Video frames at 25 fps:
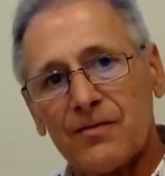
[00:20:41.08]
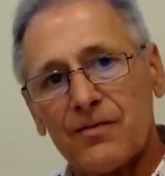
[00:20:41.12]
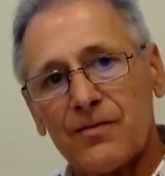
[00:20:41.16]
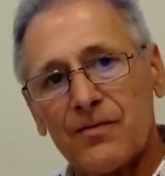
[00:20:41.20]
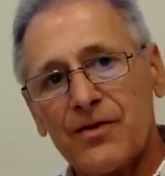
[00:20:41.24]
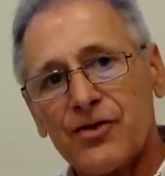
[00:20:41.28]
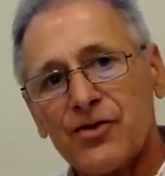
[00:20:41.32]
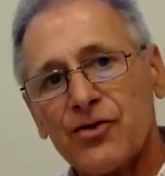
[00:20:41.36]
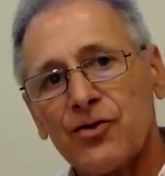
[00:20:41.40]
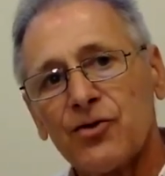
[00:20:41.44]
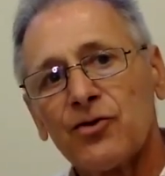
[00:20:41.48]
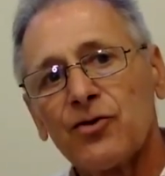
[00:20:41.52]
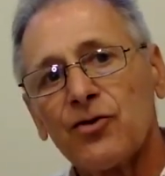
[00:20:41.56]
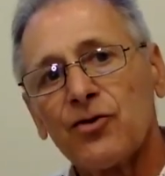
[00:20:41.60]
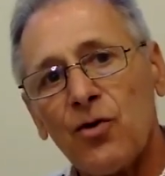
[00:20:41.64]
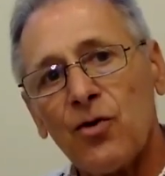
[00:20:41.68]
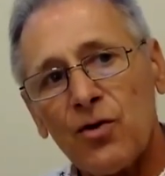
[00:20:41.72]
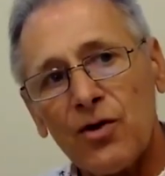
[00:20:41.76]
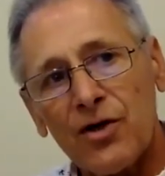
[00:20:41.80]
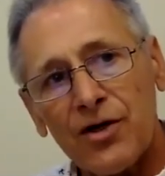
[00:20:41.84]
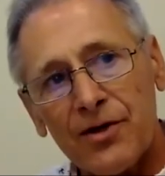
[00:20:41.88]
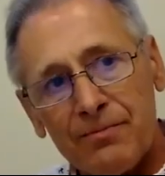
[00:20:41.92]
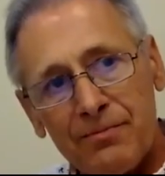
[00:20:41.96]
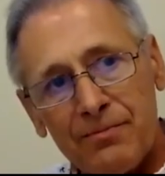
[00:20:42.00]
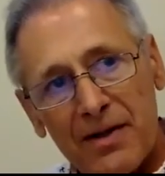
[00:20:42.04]
We should
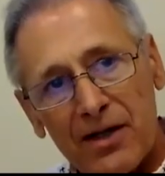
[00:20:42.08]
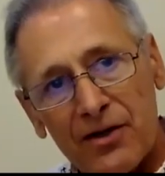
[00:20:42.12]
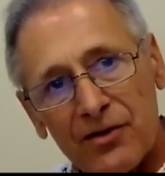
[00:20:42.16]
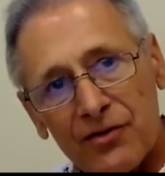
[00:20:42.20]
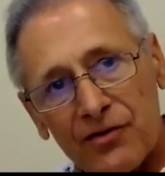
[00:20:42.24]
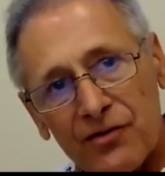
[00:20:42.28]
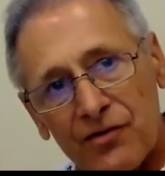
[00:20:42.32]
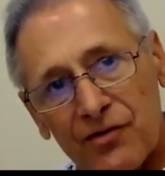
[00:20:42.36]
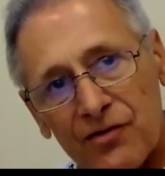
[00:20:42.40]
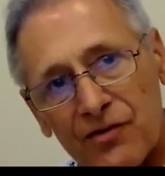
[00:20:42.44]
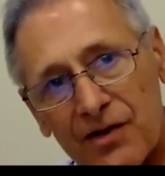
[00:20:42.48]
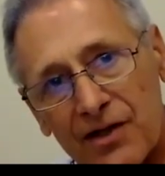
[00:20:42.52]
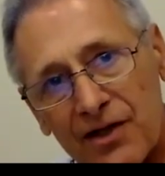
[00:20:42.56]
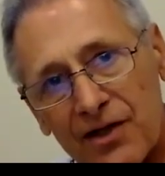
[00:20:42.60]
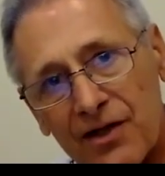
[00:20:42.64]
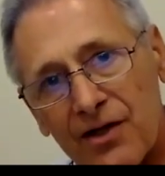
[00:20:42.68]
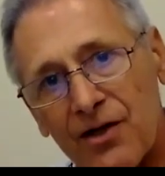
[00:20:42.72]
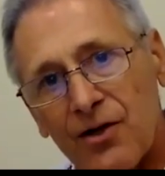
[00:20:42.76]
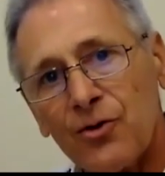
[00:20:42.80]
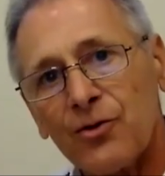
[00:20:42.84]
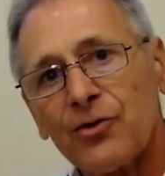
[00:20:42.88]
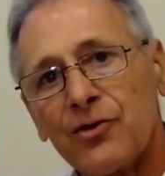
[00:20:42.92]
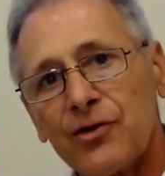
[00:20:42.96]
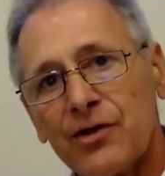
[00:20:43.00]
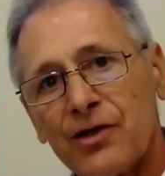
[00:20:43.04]
talk about the
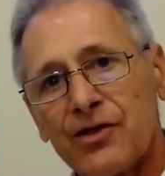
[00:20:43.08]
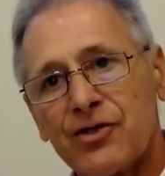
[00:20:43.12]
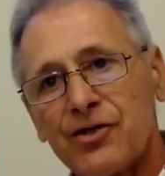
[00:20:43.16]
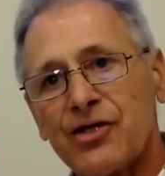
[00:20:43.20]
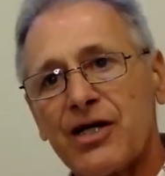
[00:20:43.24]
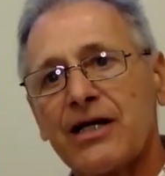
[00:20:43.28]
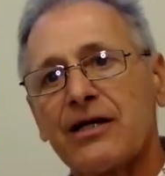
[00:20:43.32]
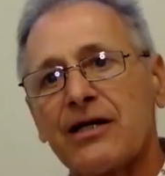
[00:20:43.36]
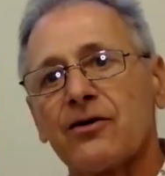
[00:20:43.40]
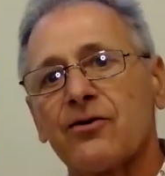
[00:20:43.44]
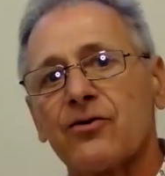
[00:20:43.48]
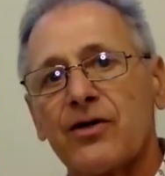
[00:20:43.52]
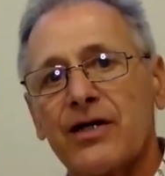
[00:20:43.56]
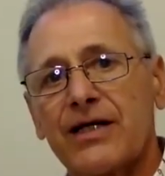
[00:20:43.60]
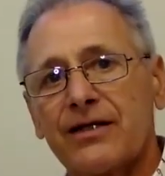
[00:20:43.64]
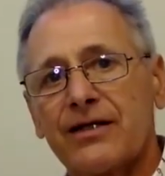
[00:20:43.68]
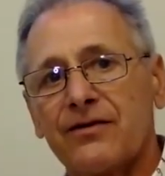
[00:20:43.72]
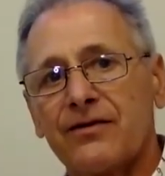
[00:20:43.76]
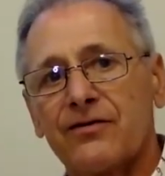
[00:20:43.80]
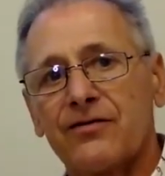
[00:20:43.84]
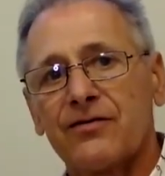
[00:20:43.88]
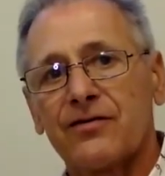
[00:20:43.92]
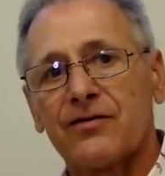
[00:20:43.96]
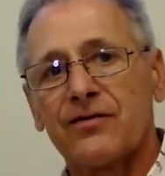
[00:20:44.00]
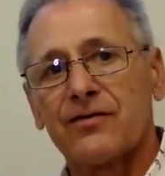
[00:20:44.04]
code that
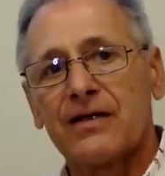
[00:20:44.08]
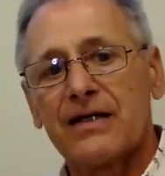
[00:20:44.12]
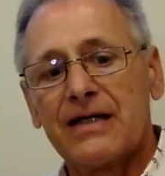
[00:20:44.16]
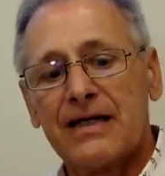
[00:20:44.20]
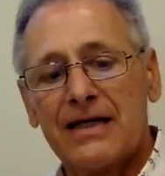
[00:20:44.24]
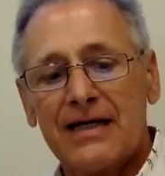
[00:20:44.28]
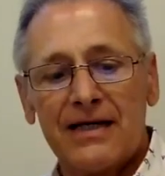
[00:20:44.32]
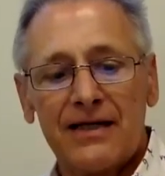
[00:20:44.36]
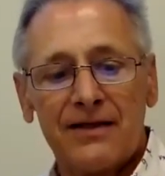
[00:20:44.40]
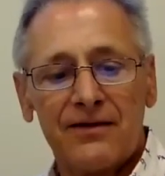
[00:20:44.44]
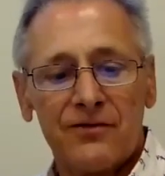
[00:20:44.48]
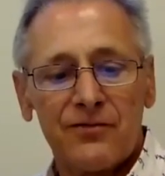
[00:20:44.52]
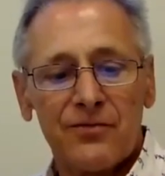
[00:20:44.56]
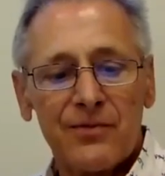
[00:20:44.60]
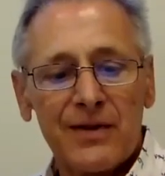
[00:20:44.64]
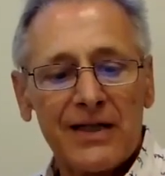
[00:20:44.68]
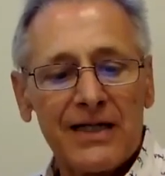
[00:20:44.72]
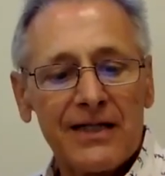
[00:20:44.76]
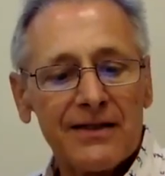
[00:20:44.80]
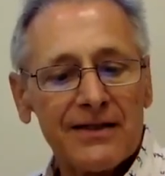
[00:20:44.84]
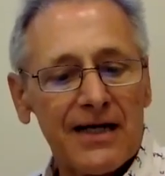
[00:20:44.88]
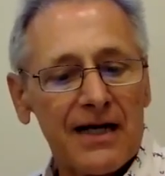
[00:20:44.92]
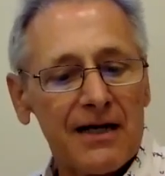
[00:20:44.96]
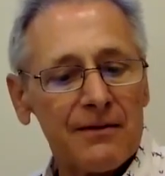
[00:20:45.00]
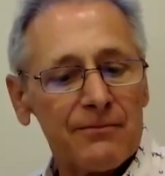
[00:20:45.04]
generates. And when
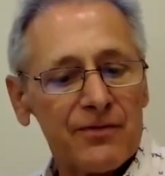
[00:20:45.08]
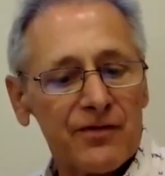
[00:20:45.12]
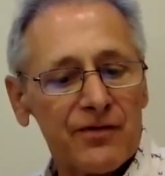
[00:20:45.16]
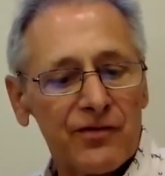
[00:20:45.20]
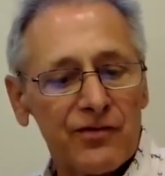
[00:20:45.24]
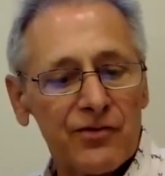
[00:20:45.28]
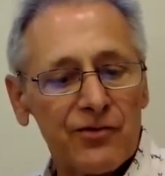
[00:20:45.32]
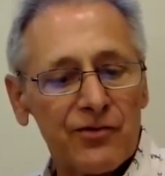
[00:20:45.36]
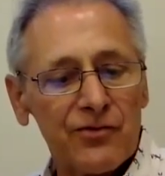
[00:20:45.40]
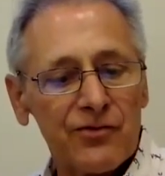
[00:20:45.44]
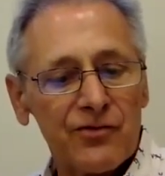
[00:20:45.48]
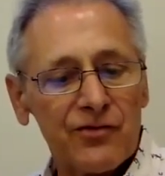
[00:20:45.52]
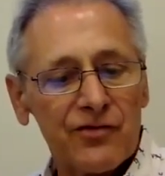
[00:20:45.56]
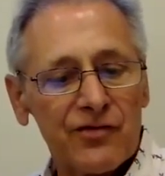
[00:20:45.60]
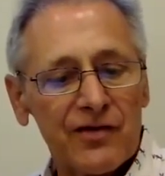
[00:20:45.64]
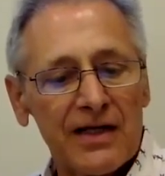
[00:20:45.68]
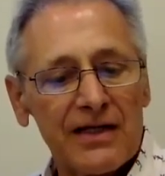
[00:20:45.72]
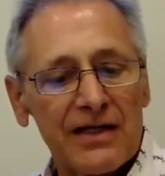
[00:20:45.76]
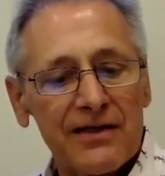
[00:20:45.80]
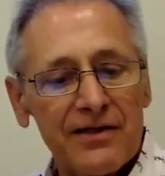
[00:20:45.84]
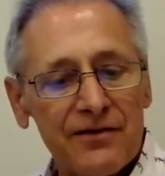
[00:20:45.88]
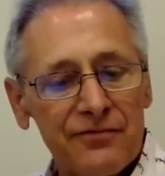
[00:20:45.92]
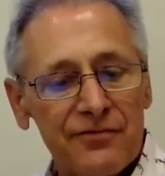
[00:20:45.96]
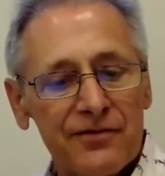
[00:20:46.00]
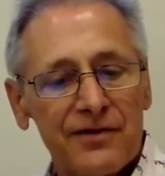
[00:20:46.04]
it comes to
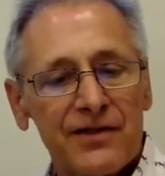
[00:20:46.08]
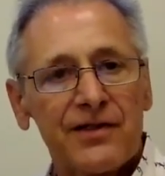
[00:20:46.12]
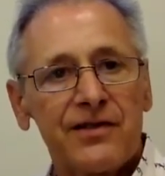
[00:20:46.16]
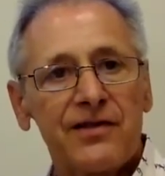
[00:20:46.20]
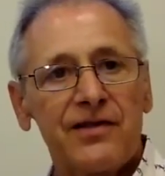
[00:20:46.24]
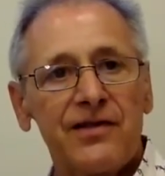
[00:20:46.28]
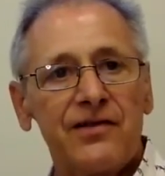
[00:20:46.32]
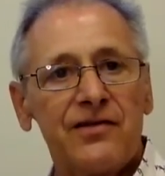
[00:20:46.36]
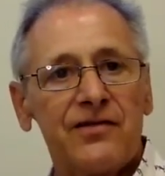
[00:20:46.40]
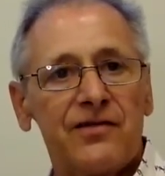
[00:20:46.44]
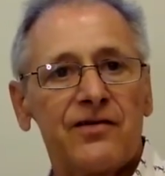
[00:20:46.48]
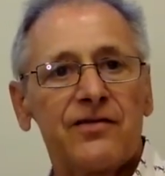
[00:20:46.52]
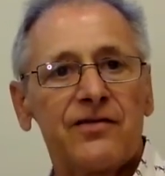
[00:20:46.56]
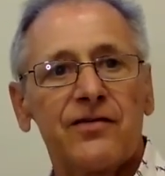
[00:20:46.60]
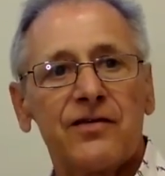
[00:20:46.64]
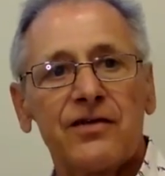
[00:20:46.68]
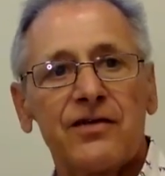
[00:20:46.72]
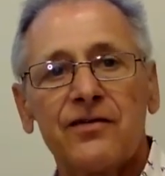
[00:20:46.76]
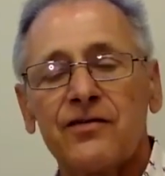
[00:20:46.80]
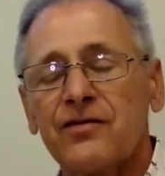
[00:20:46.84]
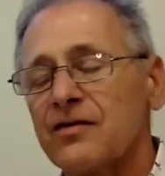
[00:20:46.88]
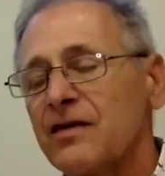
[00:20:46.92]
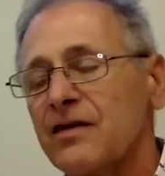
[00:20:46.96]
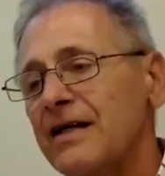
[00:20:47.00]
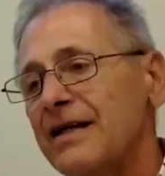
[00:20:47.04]
scientific
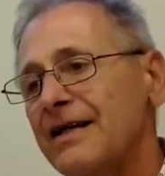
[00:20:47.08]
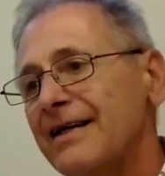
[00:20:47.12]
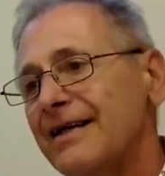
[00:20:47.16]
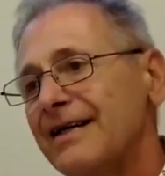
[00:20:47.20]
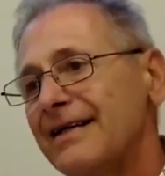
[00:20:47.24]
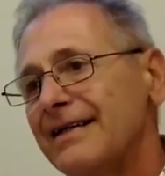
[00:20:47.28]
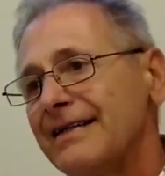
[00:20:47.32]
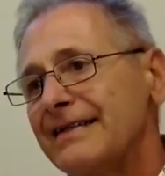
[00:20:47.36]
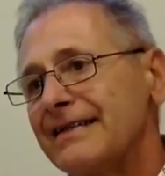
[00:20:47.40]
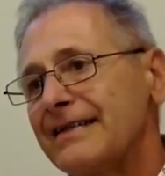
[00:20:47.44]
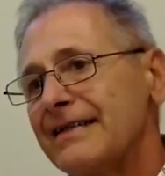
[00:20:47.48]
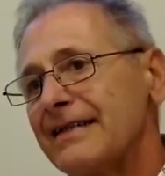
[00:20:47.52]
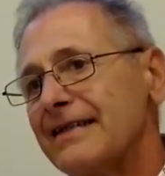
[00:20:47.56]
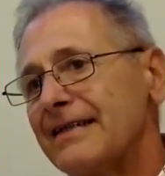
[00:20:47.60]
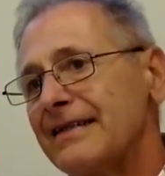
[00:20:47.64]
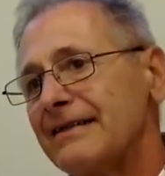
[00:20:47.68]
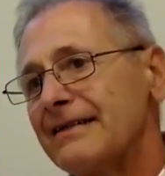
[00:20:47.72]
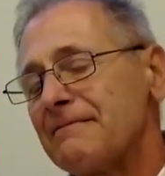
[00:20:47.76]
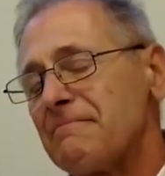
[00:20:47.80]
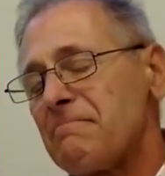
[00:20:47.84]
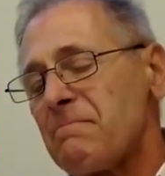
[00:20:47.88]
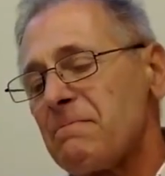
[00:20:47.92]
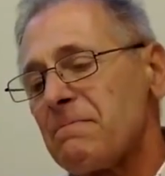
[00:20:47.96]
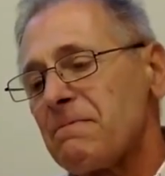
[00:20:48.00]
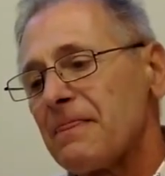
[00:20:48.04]
theses,
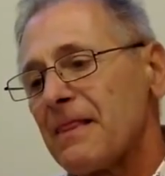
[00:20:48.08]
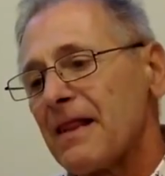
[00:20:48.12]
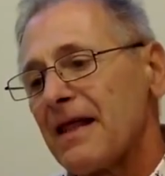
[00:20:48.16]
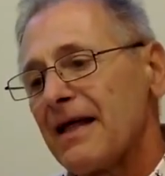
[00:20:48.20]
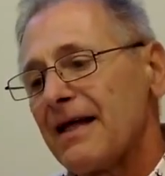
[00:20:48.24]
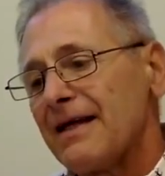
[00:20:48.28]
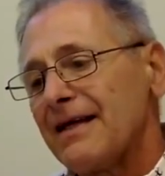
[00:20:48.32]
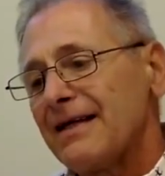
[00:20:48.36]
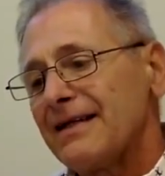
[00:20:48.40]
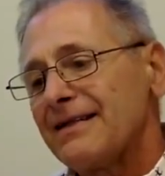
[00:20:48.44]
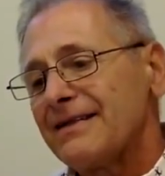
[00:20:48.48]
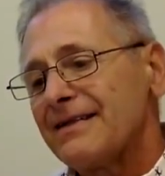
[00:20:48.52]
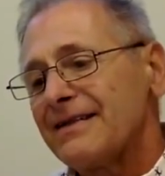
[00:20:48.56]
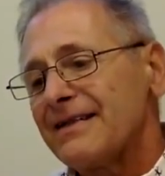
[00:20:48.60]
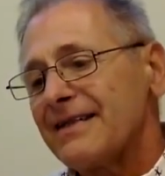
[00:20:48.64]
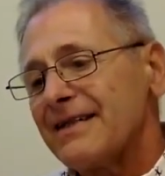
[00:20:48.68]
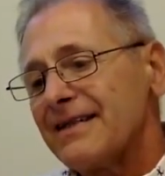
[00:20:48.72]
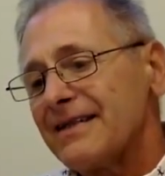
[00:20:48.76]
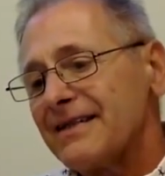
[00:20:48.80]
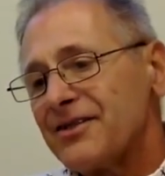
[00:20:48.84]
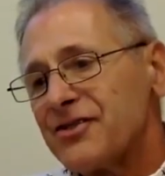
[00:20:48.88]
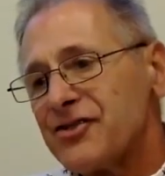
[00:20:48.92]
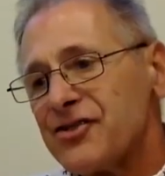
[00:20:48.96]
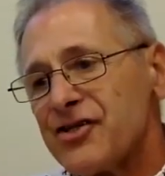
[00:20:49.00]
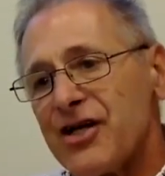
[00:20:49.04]
the
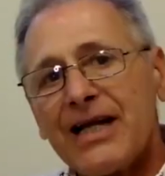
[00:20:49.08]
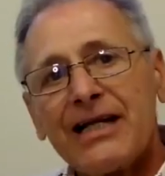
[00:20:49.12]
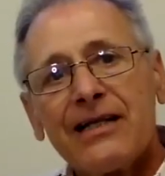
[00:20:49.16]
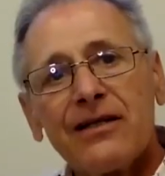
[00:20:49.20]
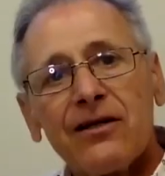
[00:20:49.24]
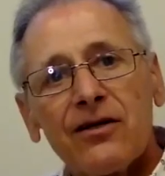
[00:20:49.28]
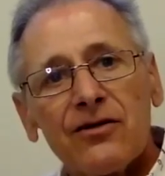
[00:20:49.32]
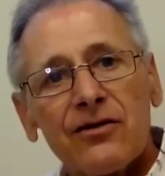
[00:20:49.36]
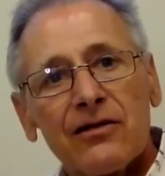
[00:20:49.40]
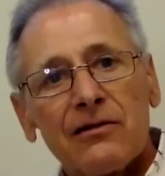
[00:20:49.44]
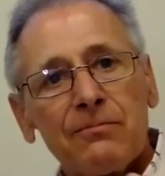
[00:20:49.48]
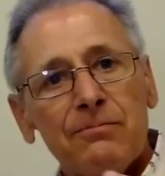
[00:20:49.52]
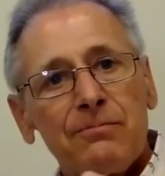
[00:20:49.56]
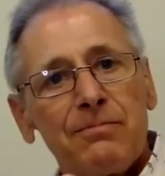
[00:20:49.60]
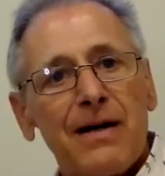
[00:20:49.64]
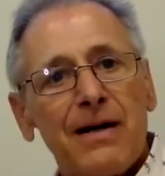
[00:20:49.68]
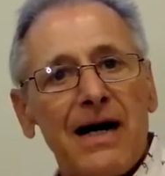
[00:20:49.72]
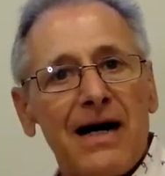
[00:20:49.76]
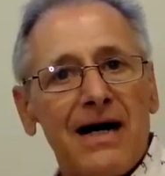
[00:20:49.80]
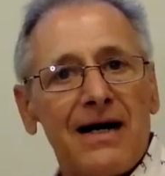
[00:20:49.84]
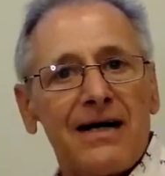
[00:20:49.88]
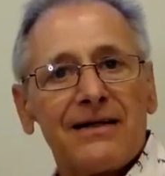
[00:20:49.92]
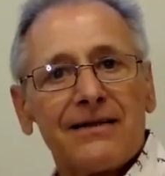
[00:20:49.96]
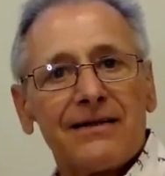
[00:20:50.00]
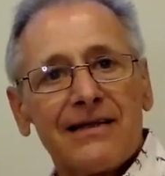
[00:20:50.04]
the general
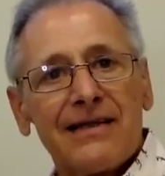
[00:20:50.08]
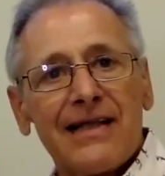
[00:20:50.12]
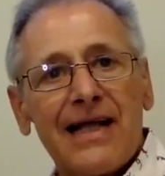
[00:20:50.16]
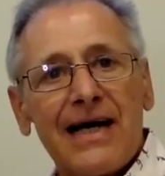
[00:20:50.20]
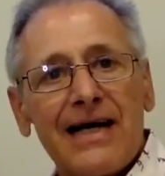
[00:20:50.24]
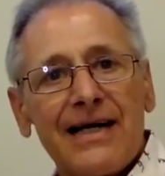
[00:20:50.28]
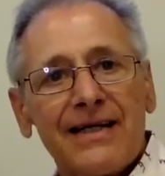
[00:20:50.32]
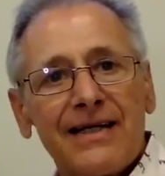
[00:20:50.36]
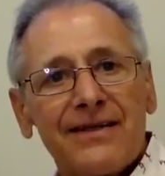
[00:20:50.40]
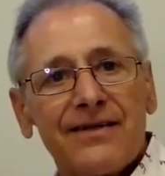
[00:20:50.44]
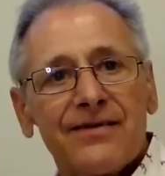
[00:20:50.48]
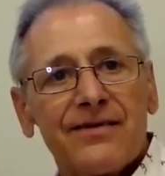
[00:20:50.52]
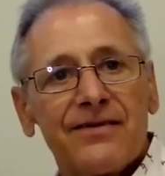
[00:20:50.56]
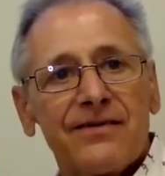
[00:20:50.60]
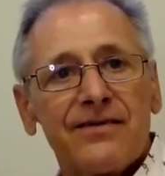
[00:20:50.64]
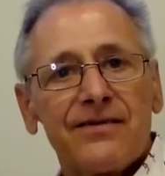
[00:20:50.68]
part, like